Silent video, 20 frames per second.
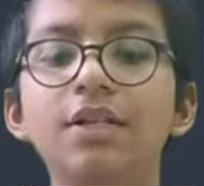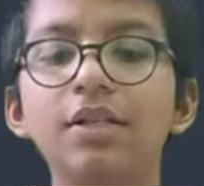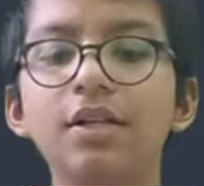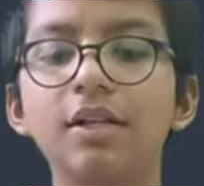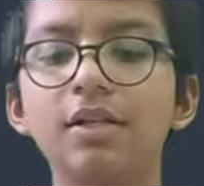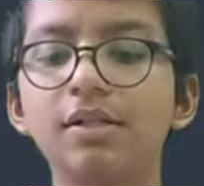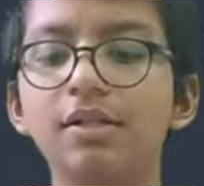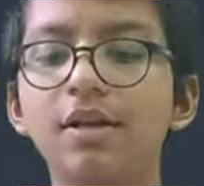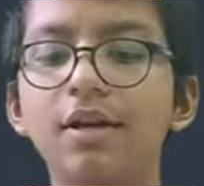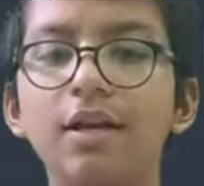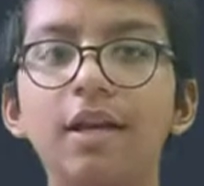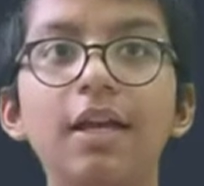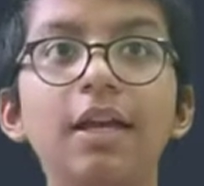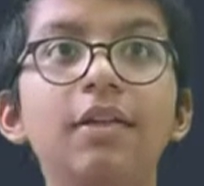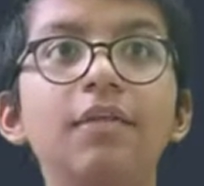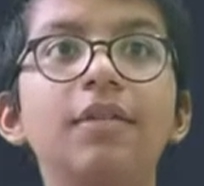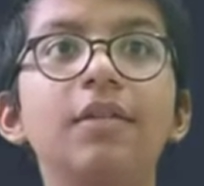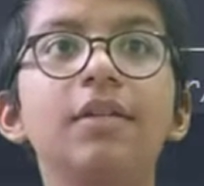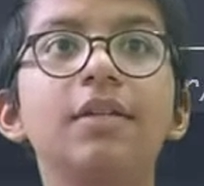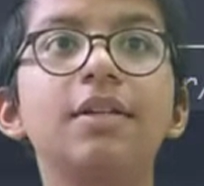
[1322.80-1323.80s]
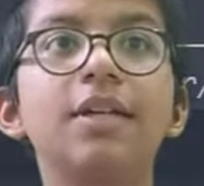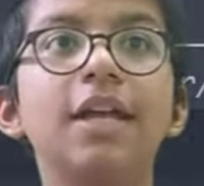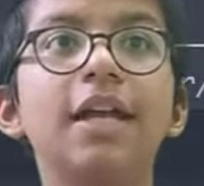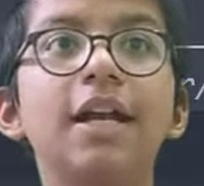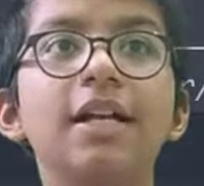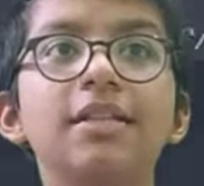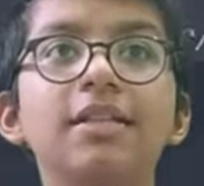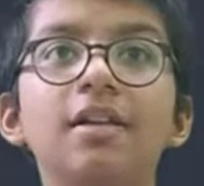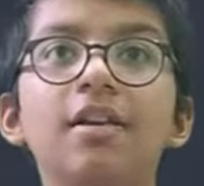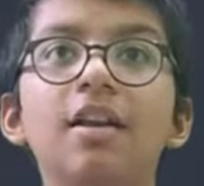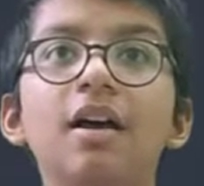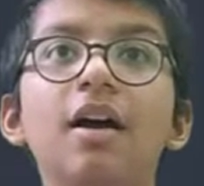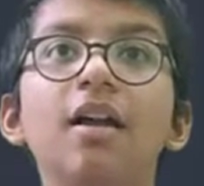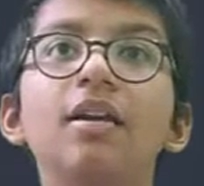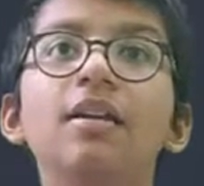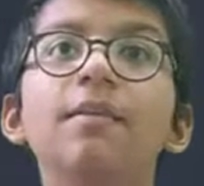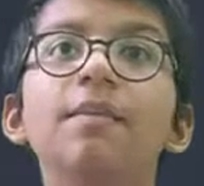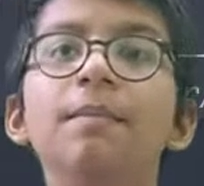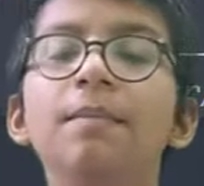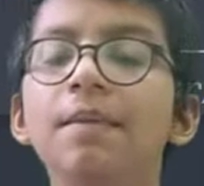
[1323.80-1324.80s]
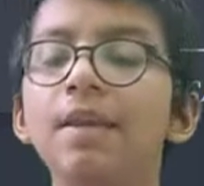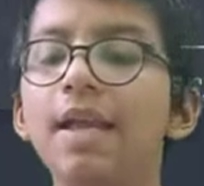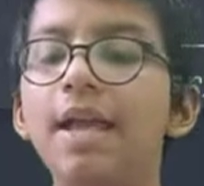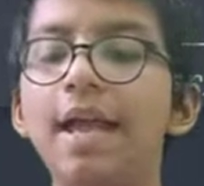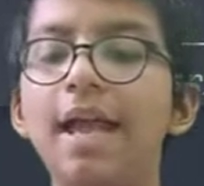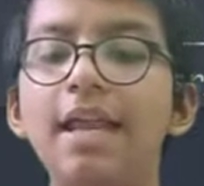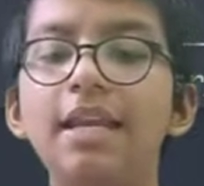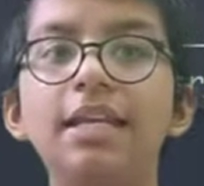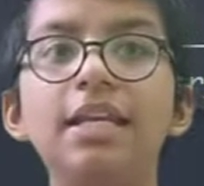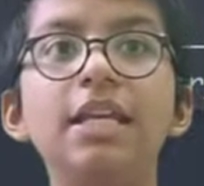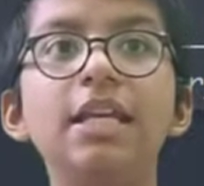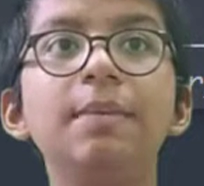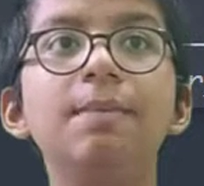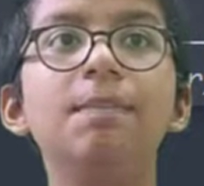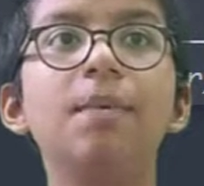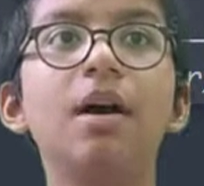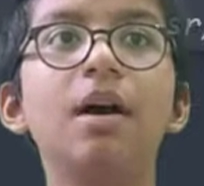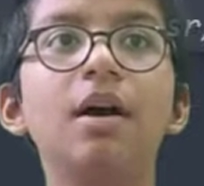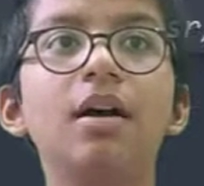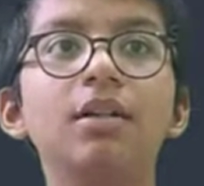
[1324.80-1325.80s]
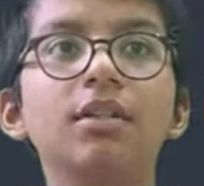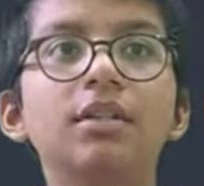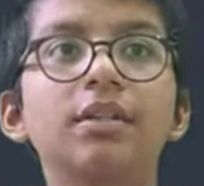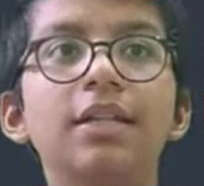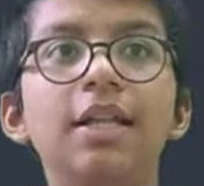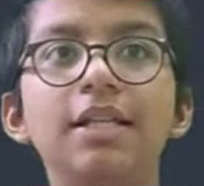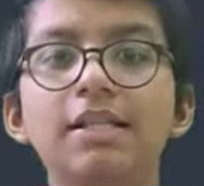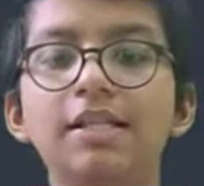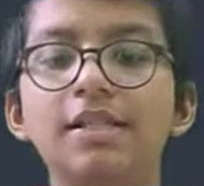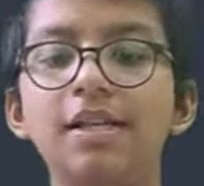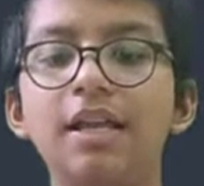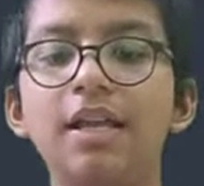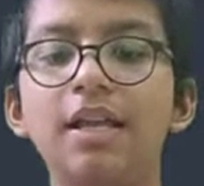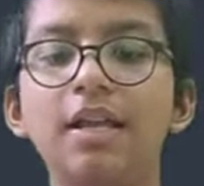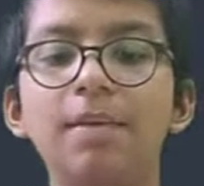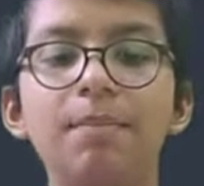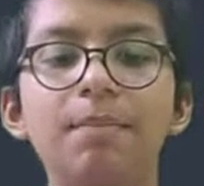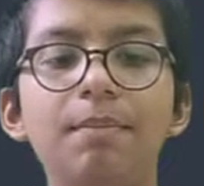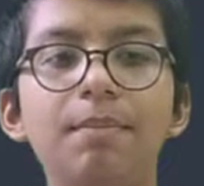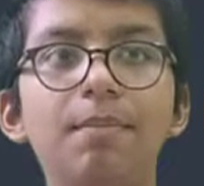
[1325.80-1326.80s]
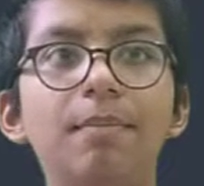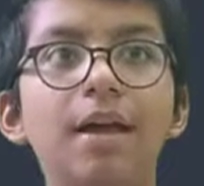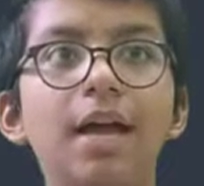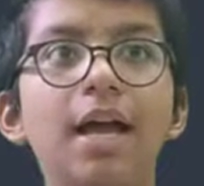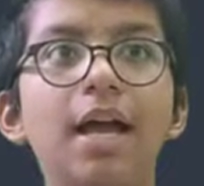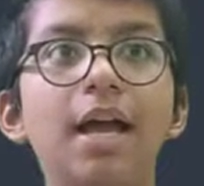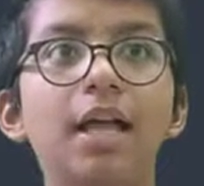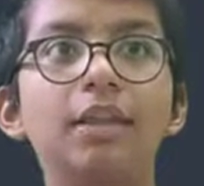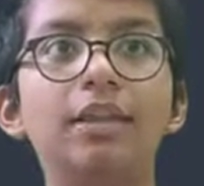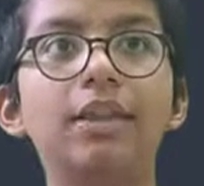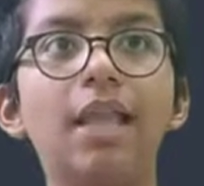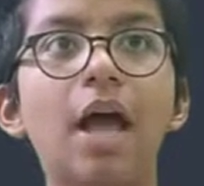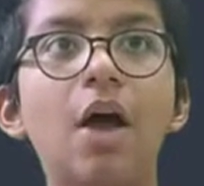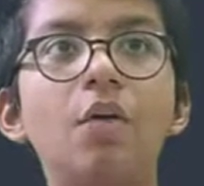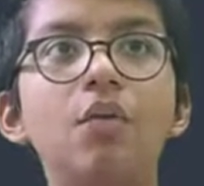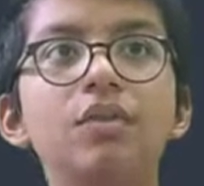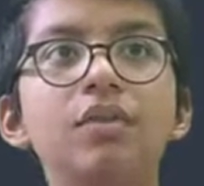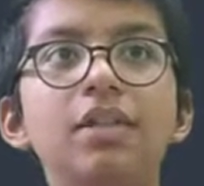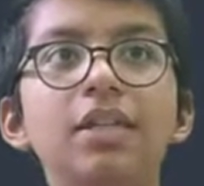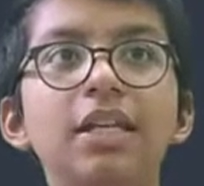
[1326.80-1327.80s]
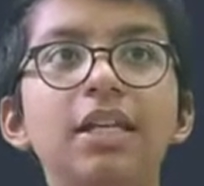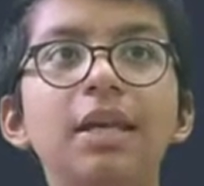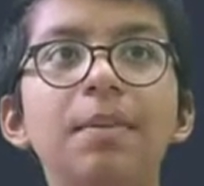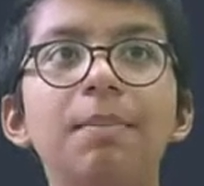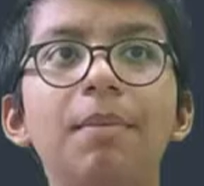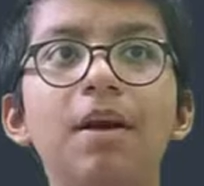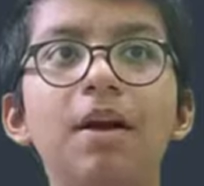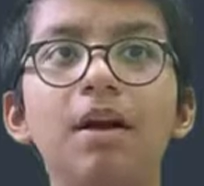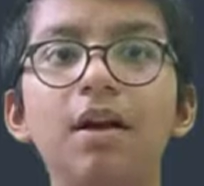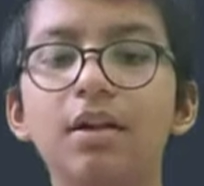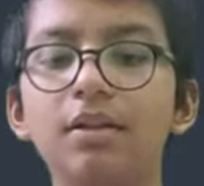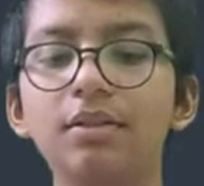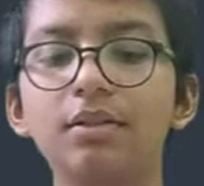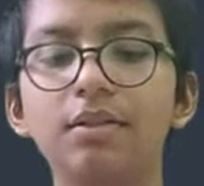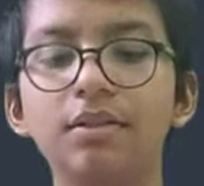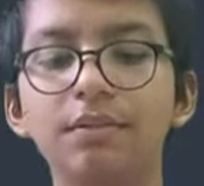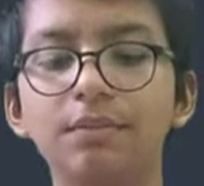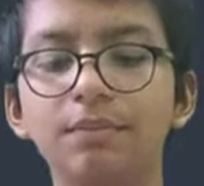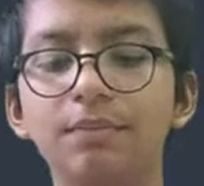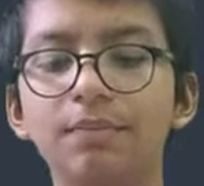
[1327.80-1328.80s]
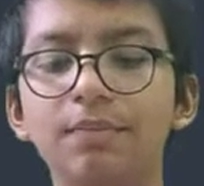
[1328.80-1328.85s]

is again we will take as a none, and epochs, let's say 1000 epochs.